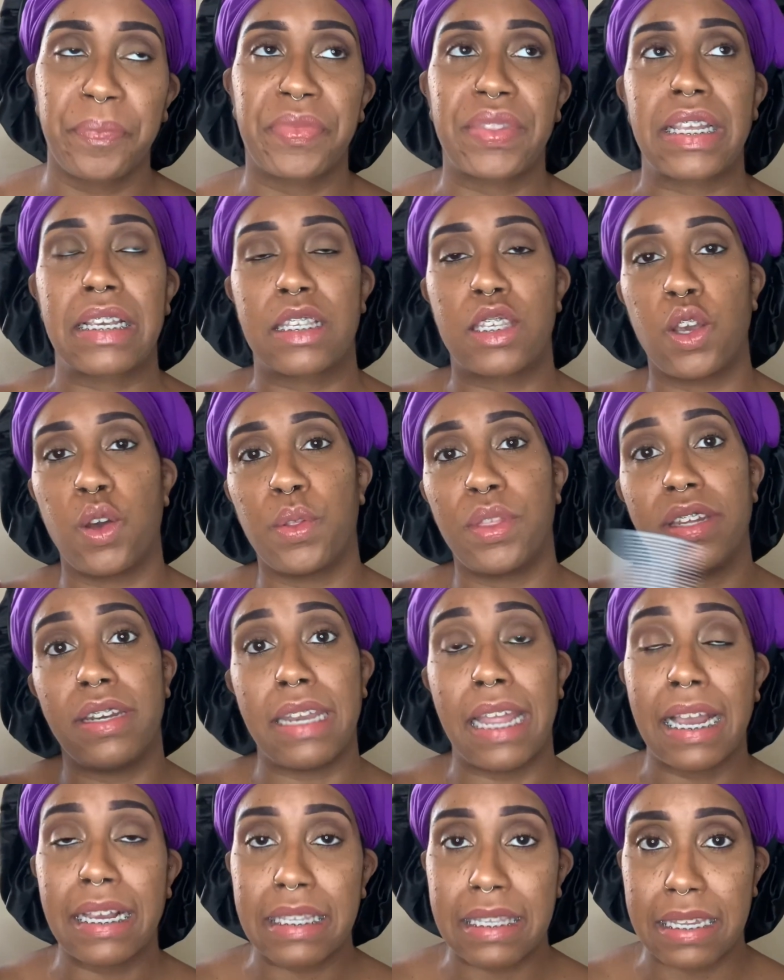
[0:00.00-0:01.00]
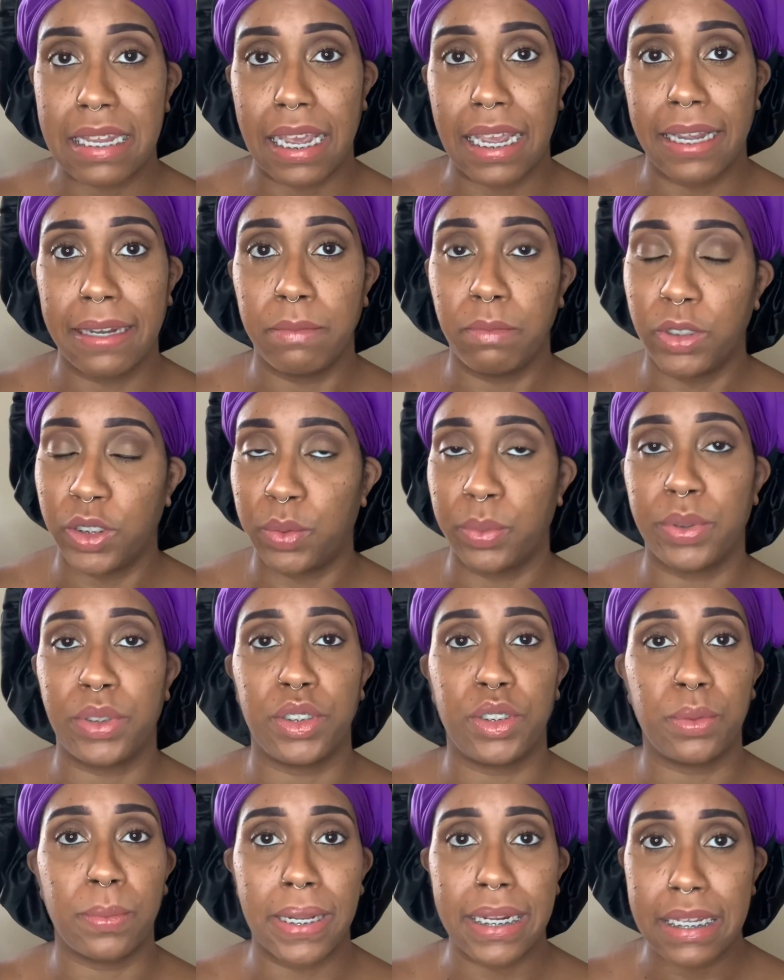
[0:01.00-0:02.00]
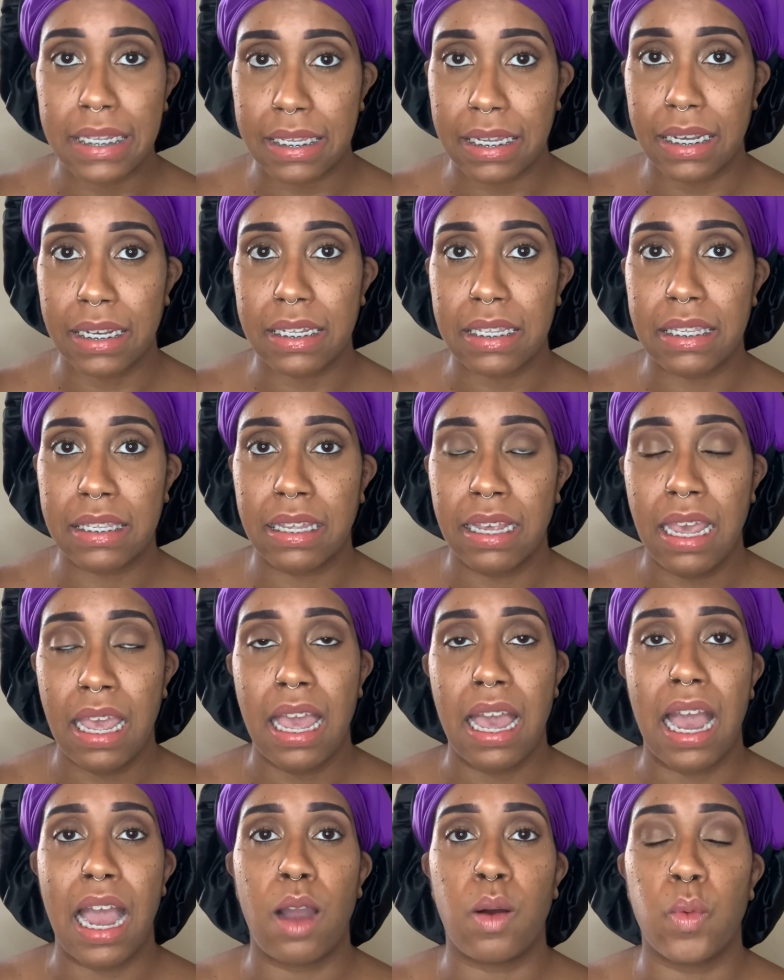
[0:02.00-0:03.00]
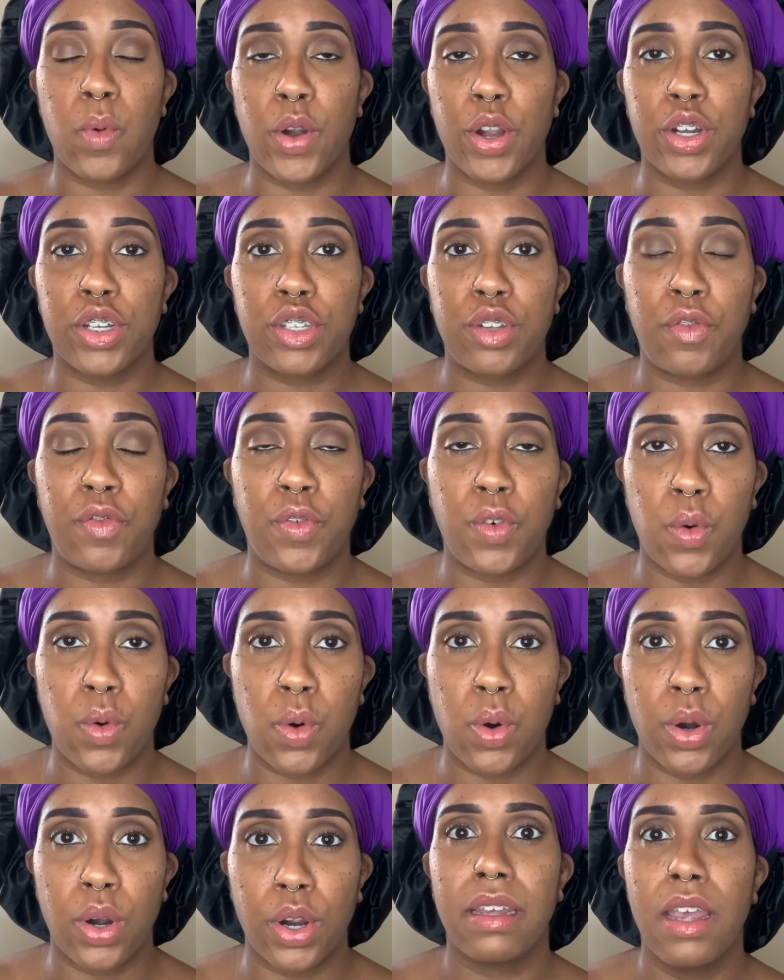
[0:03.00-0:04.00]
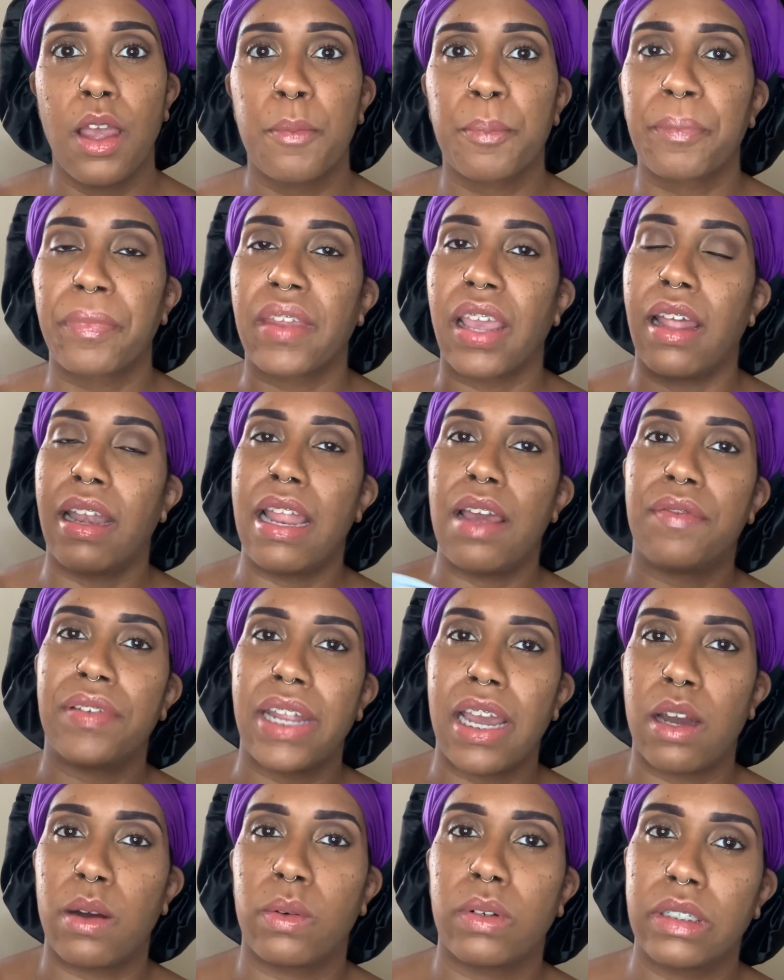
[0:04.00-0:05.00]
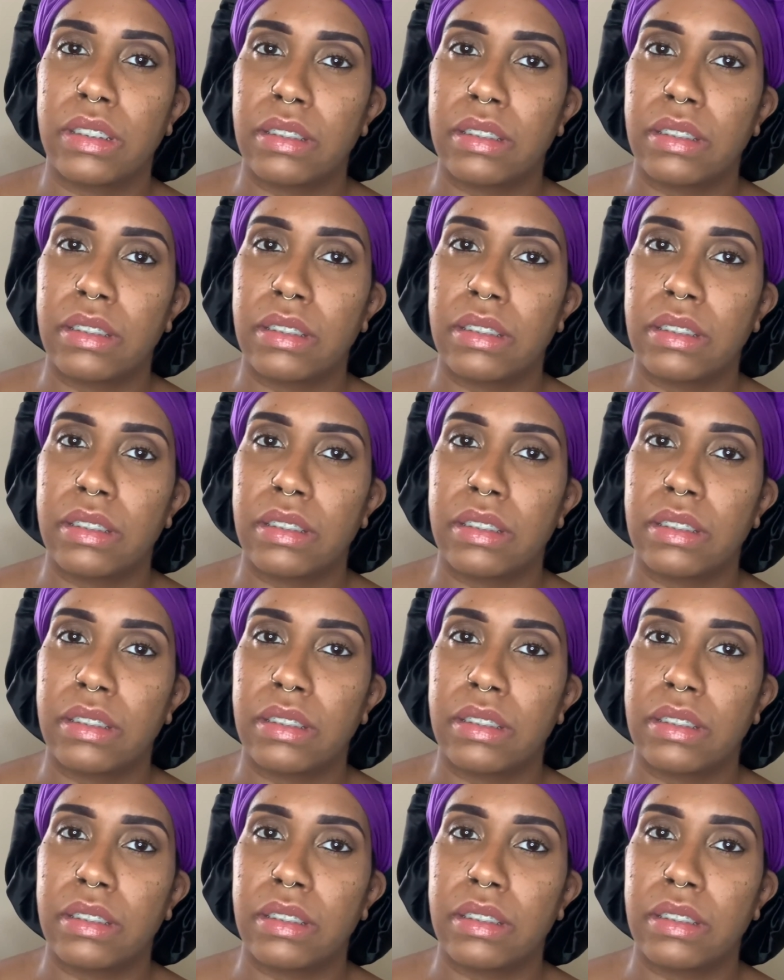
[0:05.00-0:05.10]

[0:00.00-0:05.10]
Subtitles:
So the next day, which was the 26th, I worked for 11 hours